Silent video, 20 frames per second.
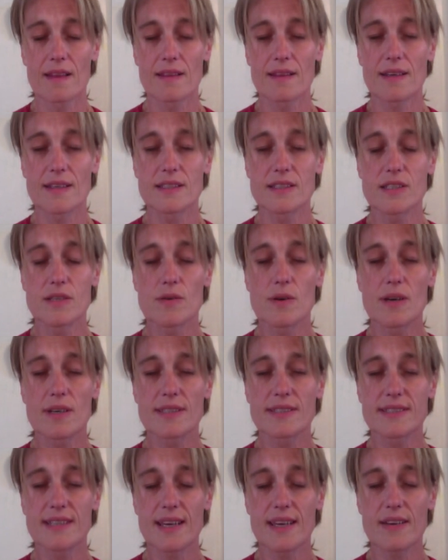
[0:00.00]
That you are
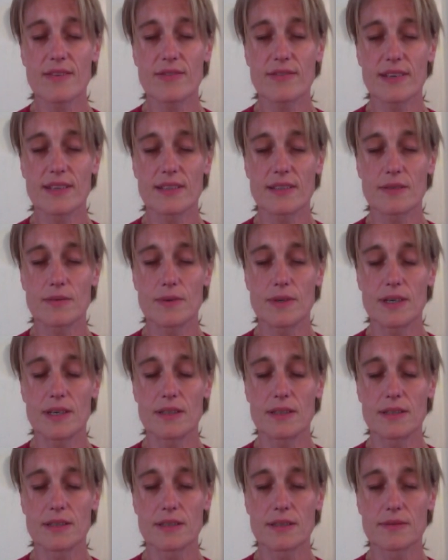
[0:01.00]
safe in the
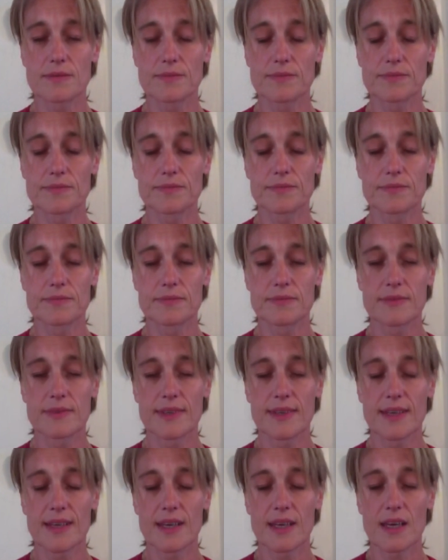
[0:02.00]
world.
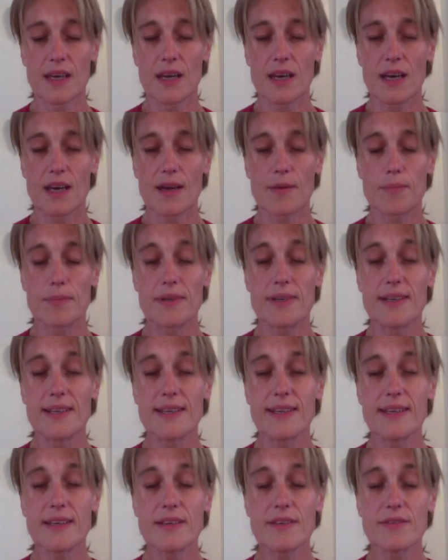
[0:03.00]
A
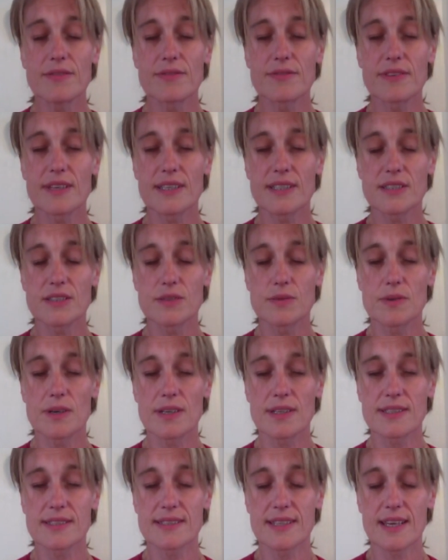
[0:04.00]
belief that you
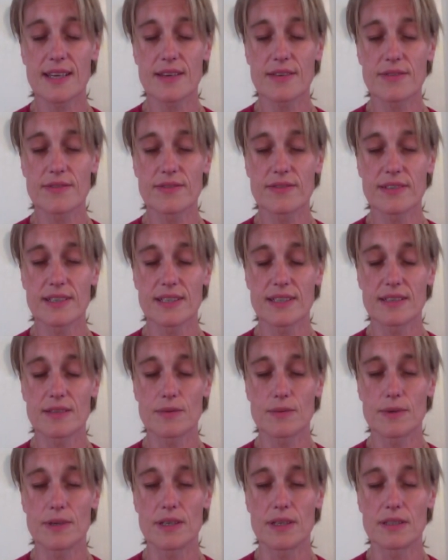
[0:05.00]
are safe in the
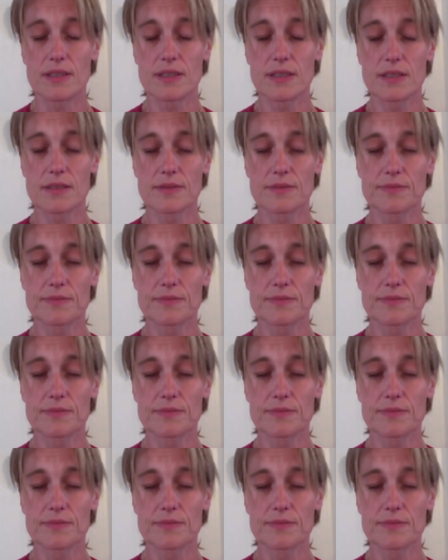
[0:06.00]
world.